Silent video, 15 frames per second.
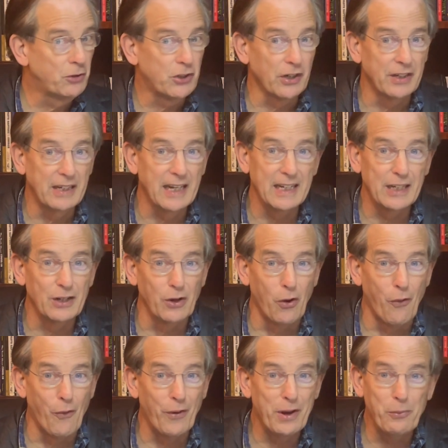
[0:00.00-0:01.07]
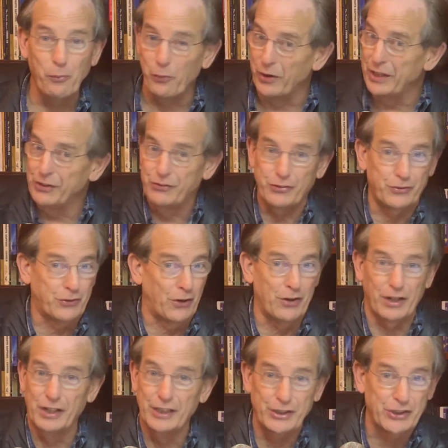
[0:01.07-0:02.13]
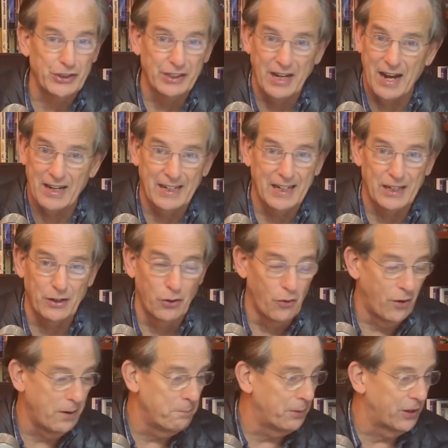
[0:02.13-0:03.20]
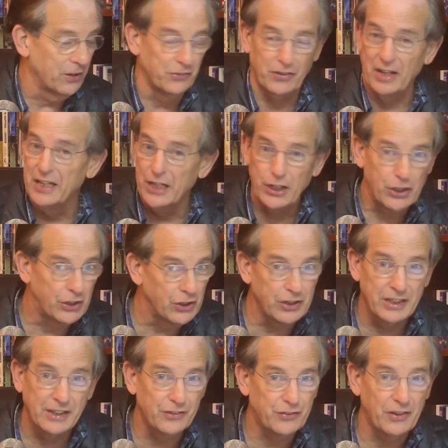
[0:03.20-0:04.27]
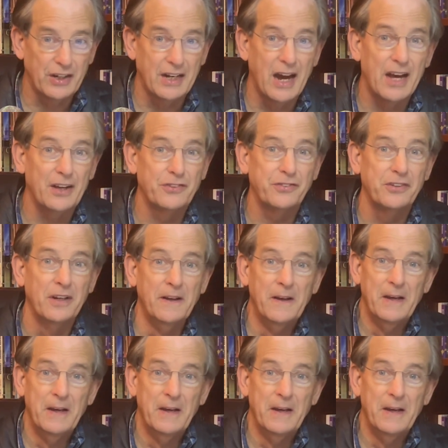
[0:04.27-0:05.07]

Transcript: should get glory. We certainly should not get glory because any goodness in us